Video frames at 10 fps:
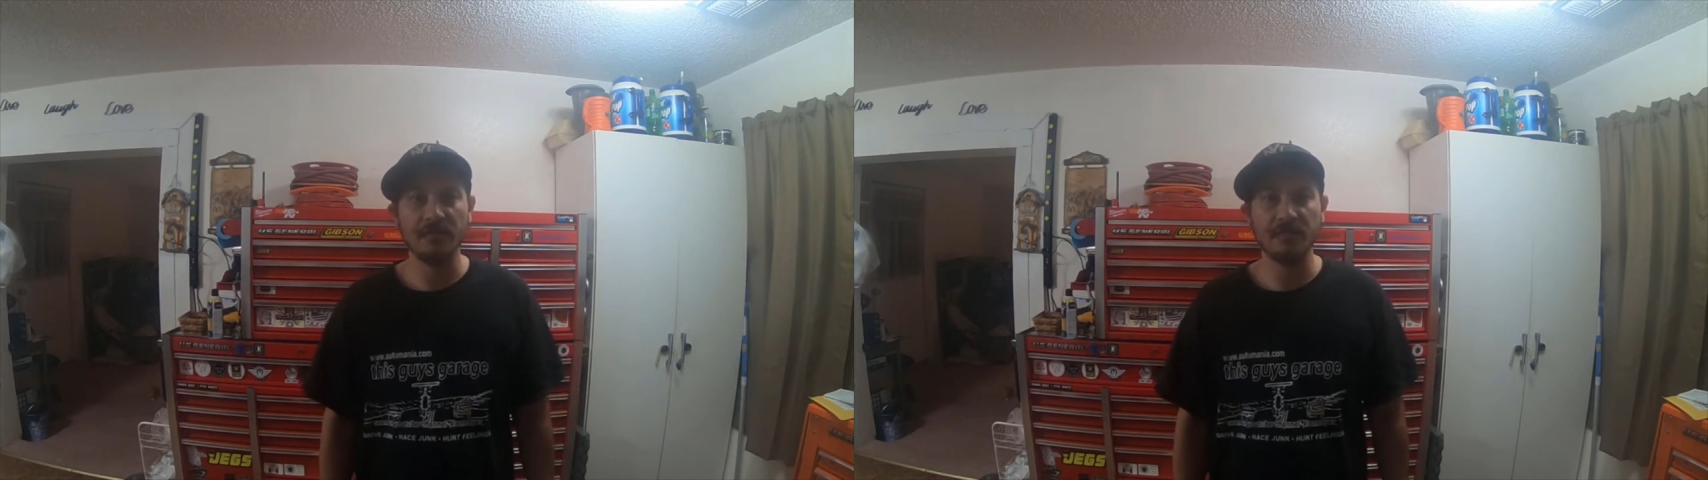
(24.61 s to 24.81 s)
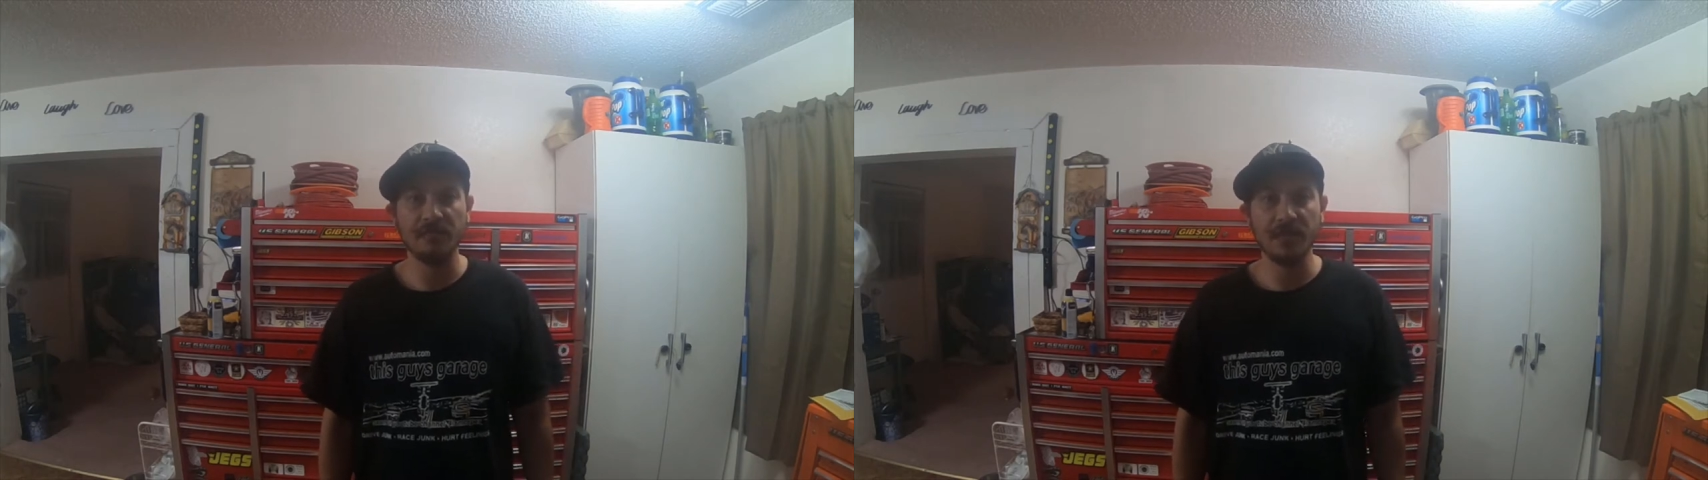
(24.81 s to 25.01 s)

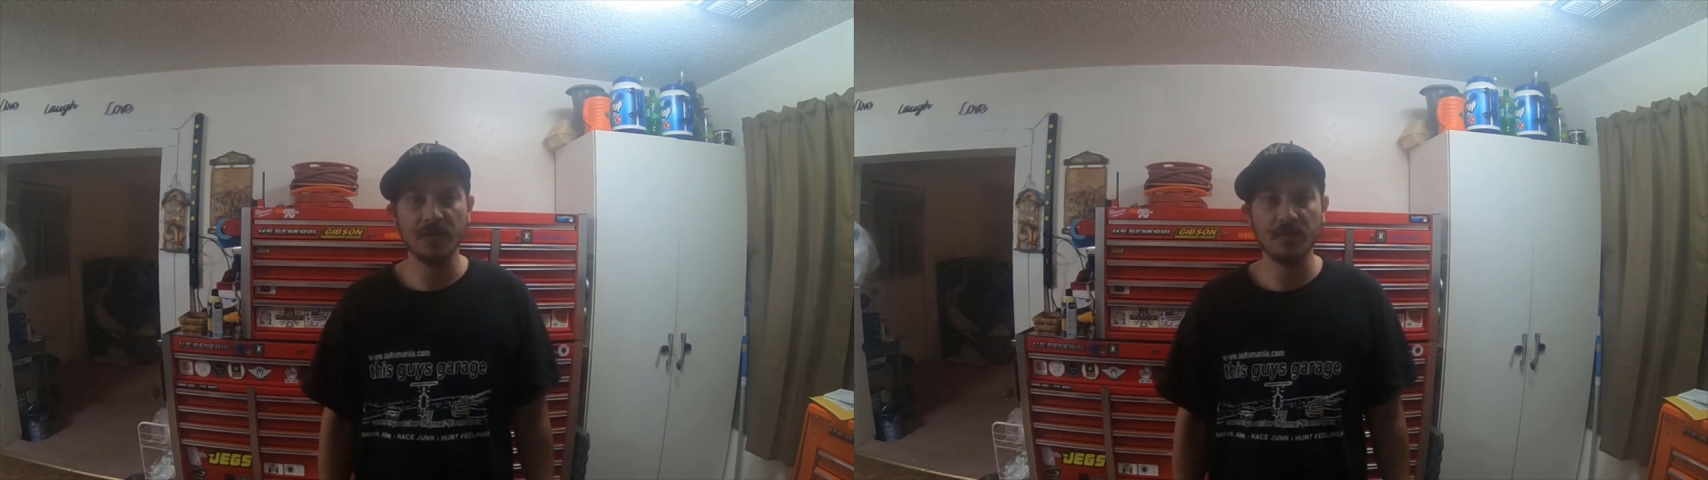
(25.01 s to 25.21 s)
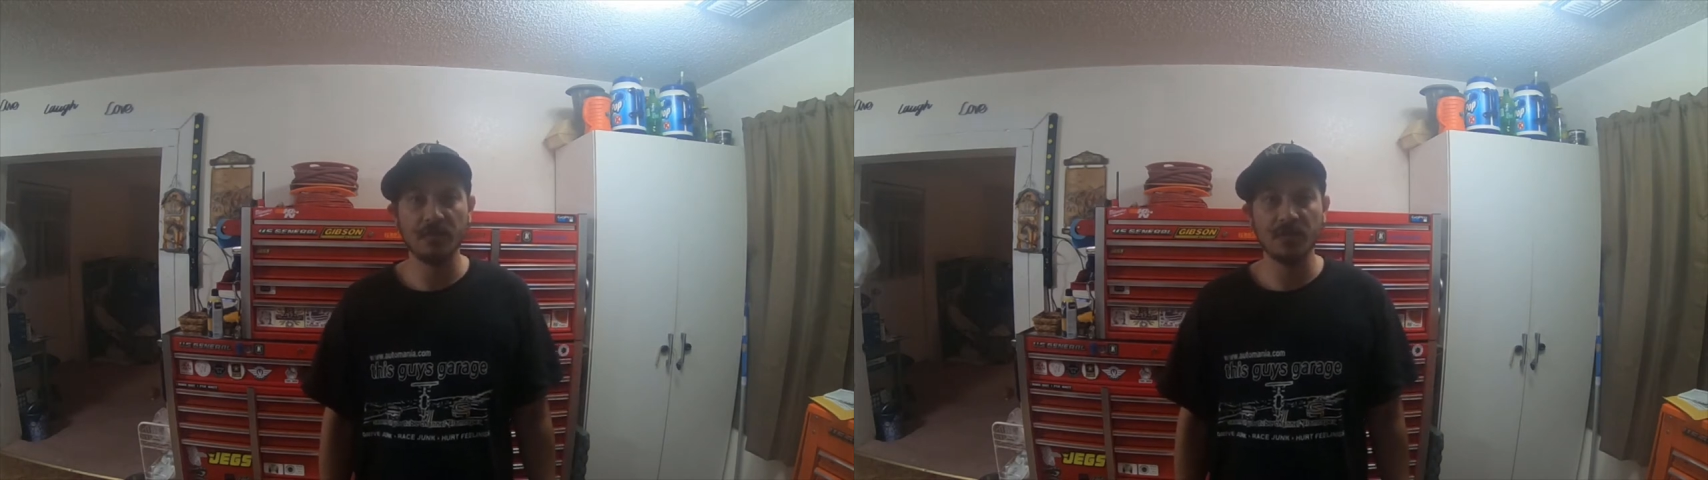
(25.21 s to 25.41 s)

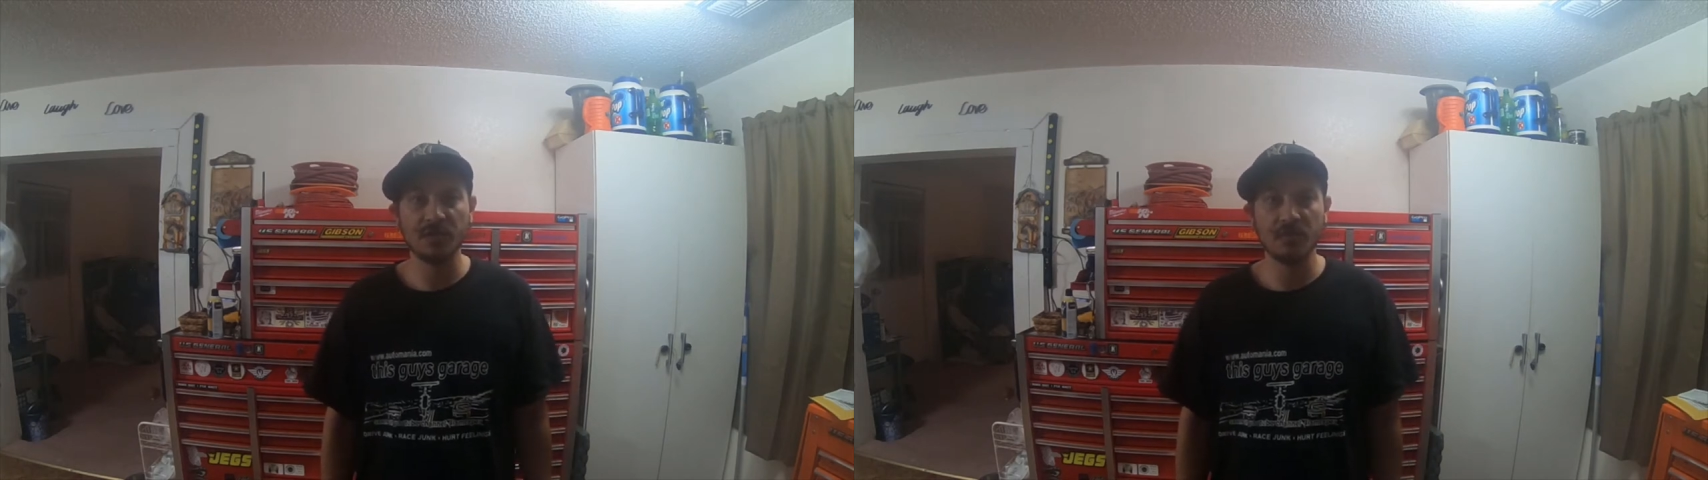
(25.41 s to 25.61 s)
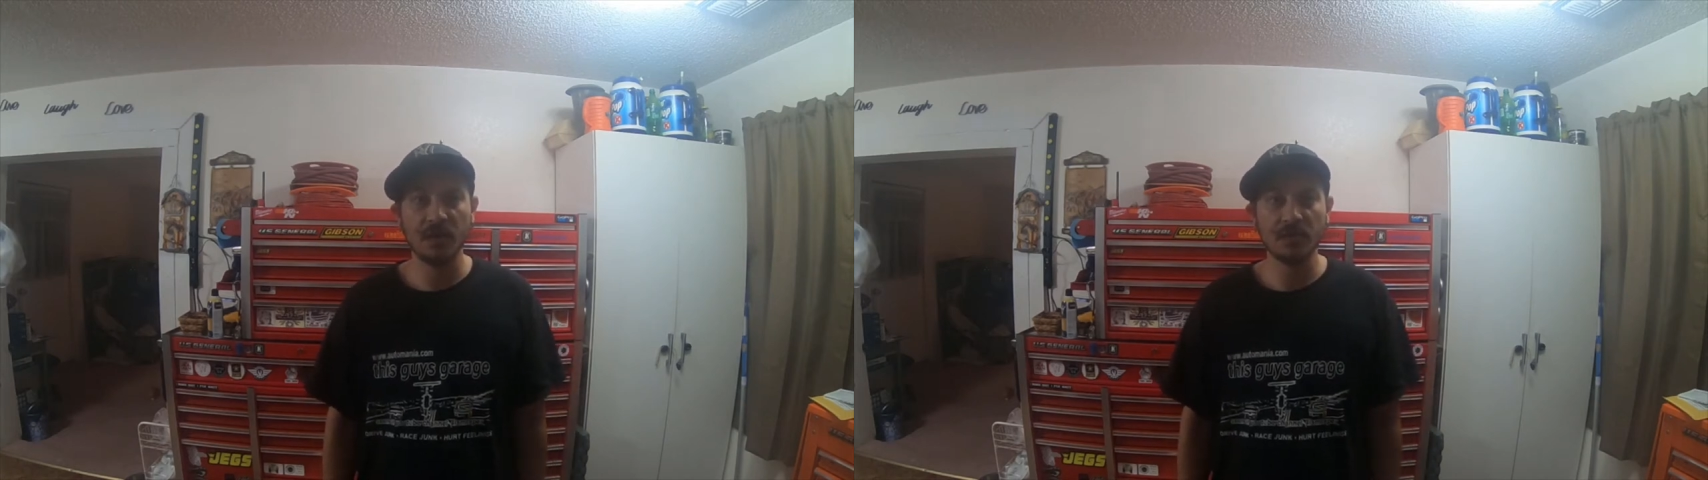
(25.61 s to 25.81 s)
video
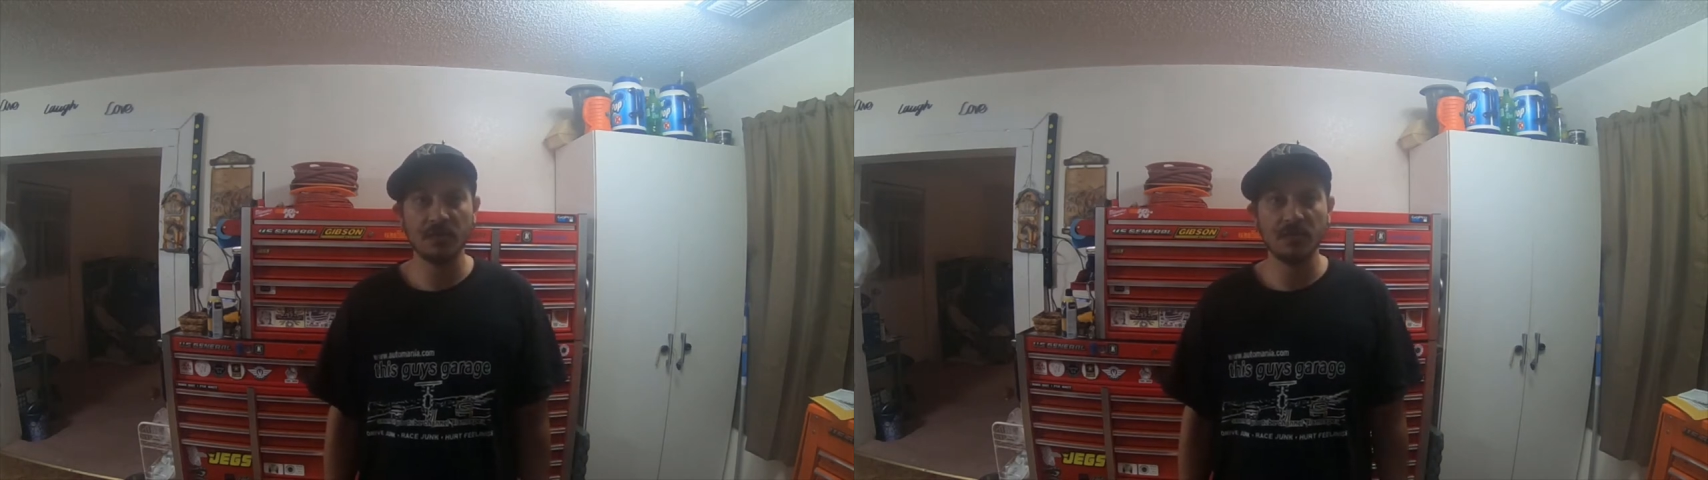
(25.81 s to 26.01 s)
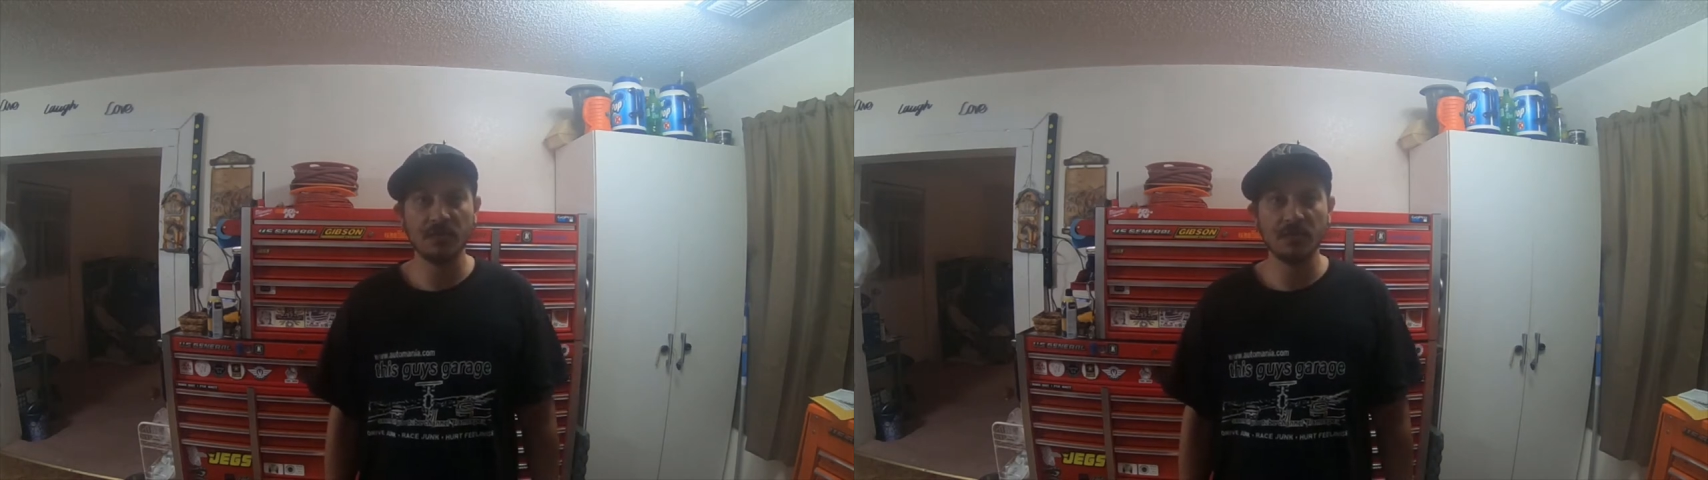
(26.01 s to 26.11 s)
response